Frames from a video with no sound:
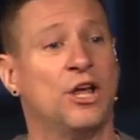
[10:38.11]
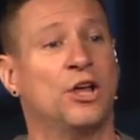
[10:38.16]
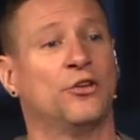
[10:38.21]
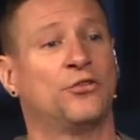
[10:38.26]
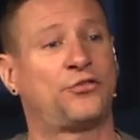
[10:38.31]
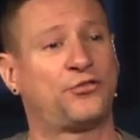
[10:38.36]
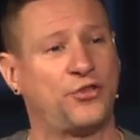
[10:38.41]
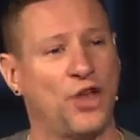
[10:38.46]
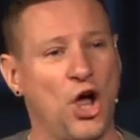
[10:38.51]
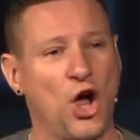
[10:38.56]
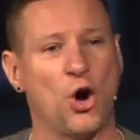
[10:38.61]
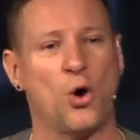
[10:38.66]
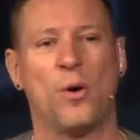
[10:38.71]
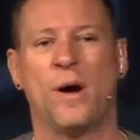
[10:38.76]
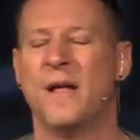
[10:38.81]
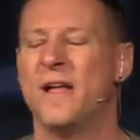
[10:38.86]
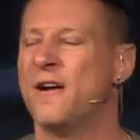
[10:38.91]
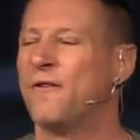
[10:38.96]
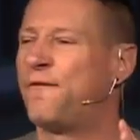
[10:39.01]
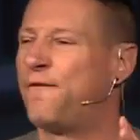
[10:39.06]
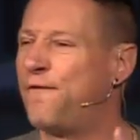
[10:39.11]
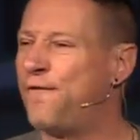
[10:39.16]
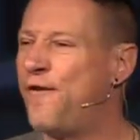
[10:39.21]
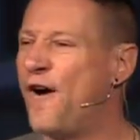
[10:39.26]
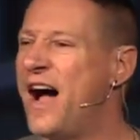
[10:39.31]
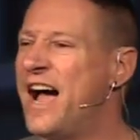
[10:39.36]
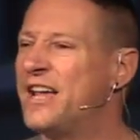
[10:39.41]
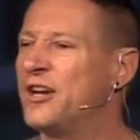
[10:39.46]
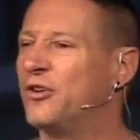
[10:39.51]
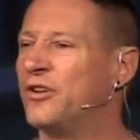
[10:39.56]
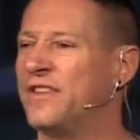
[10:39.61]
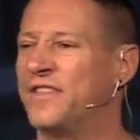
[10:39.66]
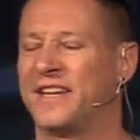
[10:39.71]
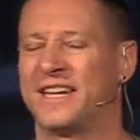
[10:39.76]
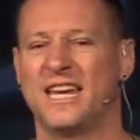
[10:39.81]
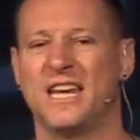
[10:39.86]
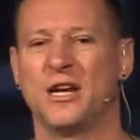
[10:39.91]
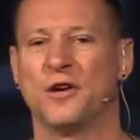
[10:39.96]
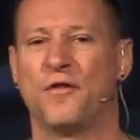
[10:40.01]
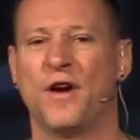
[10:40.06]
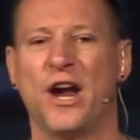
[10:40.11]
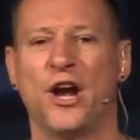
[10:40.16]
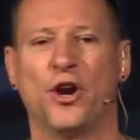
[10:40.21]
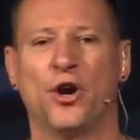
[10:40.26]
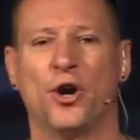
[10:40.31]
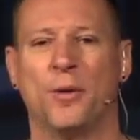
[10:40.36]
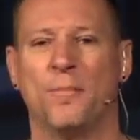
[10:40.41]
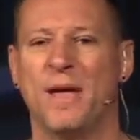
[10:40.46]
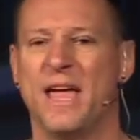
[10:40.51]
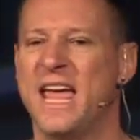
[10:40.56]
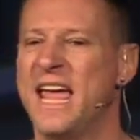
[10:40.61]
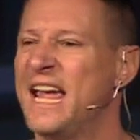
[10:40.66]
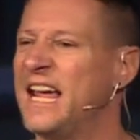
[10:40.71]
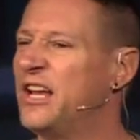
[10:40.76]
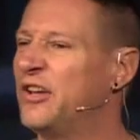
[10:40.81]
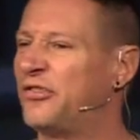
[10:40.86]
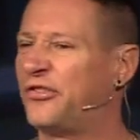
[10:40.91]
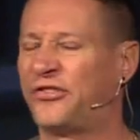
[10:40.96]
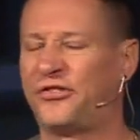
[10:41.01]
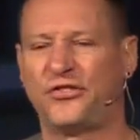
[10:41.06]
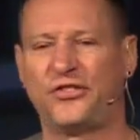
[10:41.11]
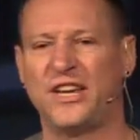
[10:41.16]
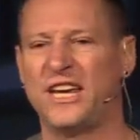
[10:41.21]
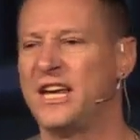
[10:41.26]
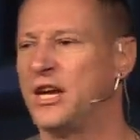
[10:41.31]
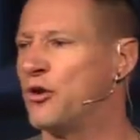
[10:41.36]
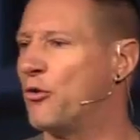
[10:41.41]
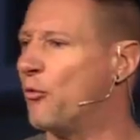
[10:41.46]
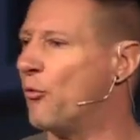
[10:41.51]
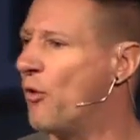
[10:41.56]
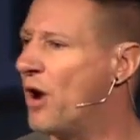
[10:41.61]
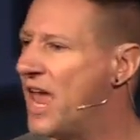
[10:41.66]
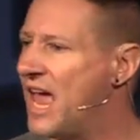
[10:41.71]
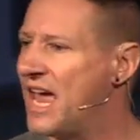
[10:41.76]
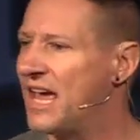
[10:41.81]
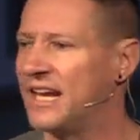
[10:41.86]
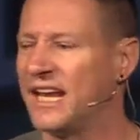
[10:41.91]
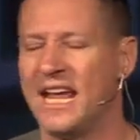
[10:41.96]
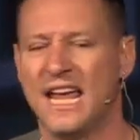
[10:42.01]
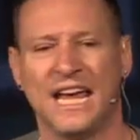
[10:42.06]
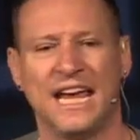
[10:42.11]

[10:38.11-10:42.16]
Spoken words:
So finally the king of Aram is seeing red.